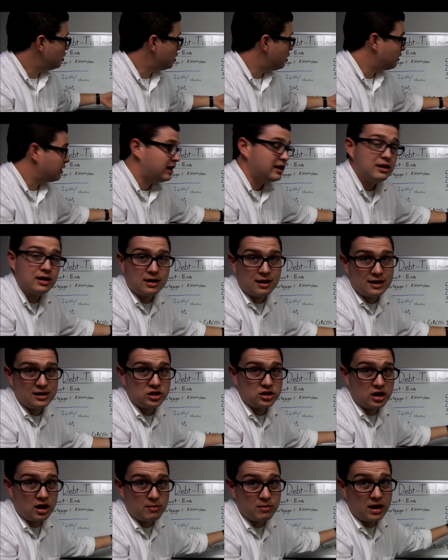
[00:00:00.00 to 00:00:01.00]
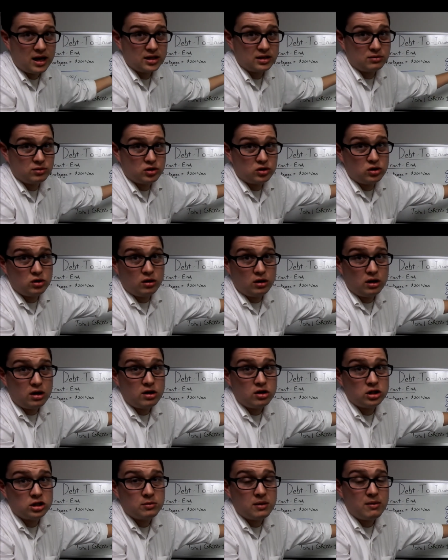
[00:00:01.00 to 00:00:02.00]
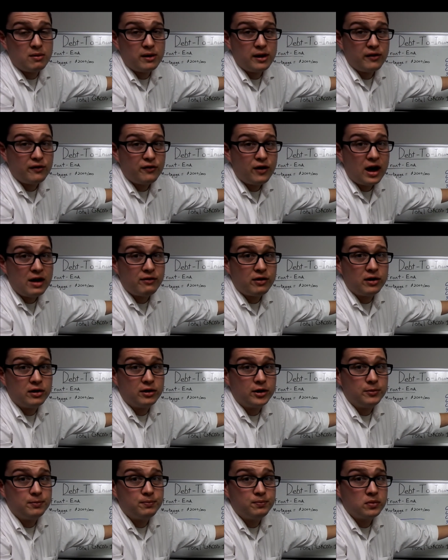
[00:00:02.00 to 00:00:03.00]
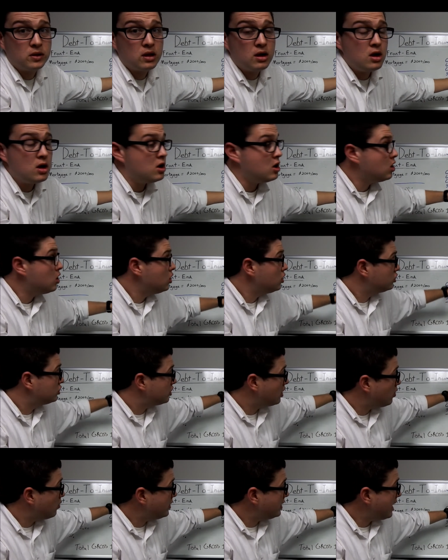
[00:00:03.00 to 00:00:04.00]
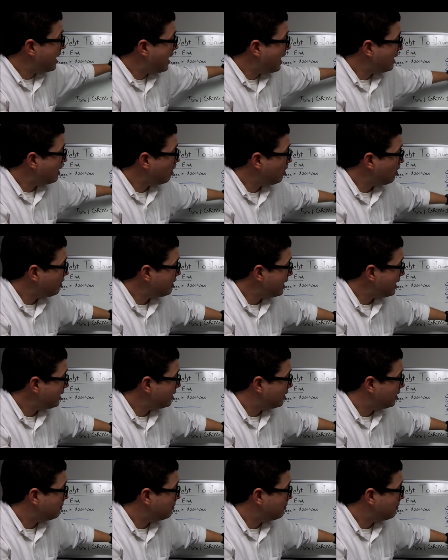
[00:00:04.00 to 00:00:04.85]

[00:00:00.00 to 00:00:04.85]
to get the nice job, you have some student loans, maybe you have $500. So we add all that